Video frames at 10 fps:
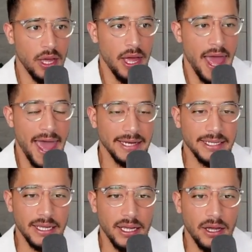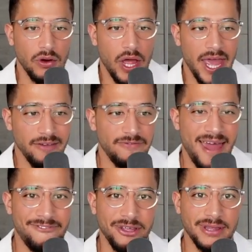And if
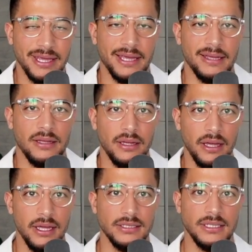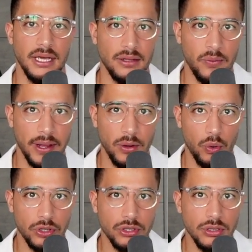everything is in the right
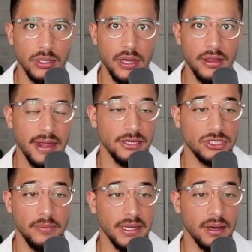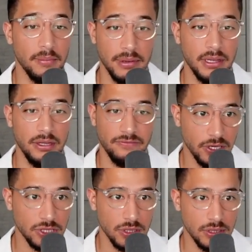order, then it should be completely
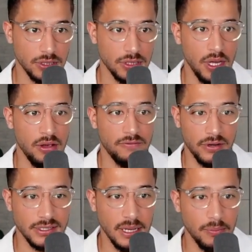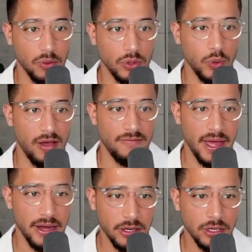frictionless. For example, you have the
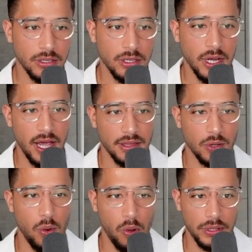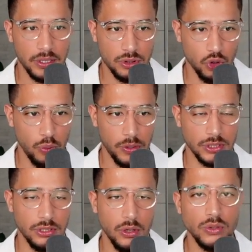editor and the quality control person.
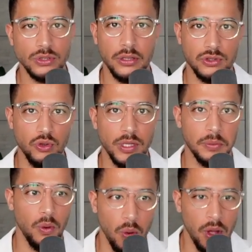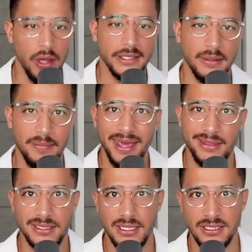Those are the two people to make this
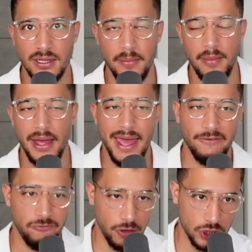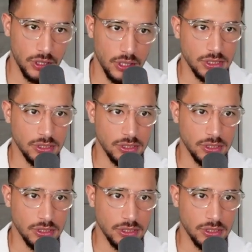system frictionless.